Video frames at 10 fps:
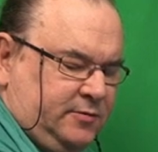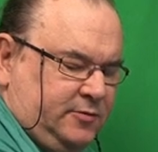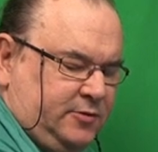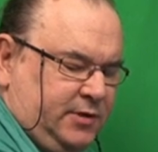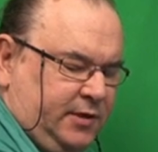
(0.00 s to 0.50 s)

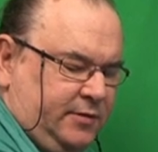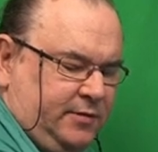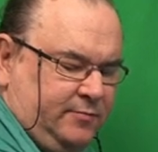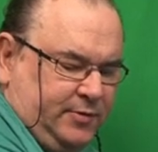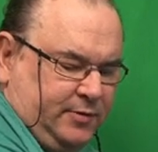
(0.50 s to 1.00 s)
trigger
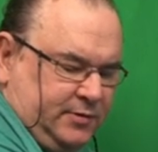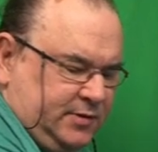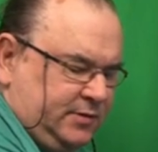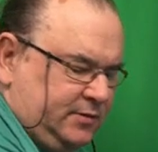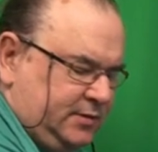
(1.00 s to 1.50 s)
input,
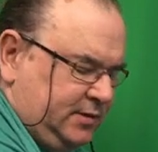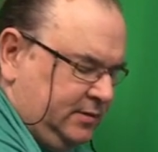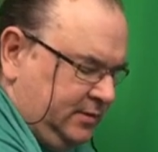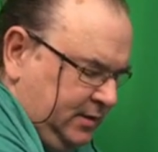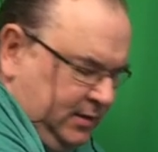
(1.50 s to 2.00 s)
so let's
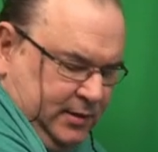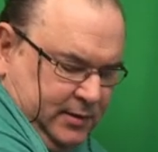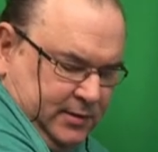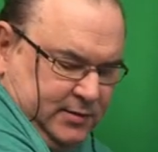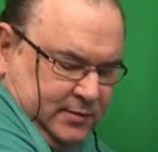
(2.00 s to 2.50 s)

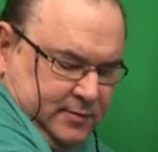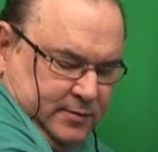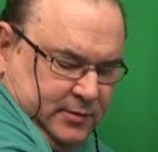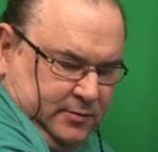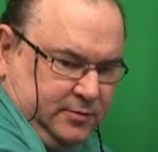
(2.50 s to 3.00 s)
start
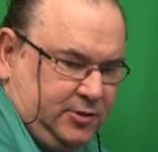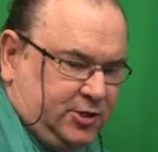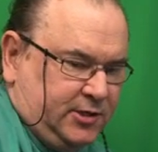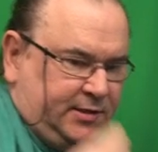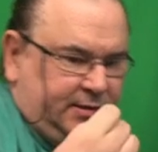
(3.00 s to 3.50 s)
to
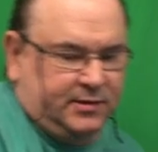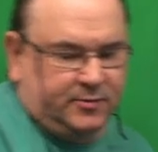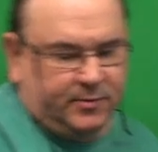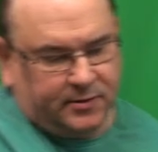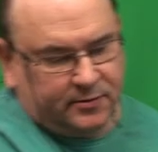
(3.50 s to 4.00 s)
can this
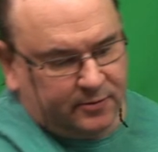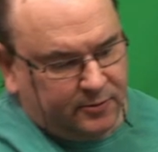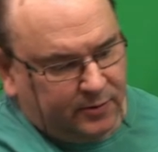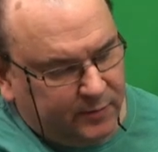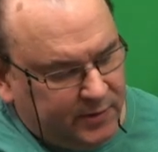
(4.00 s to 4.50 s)
with other
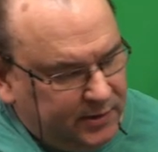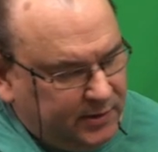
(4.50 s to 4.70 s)
equipment.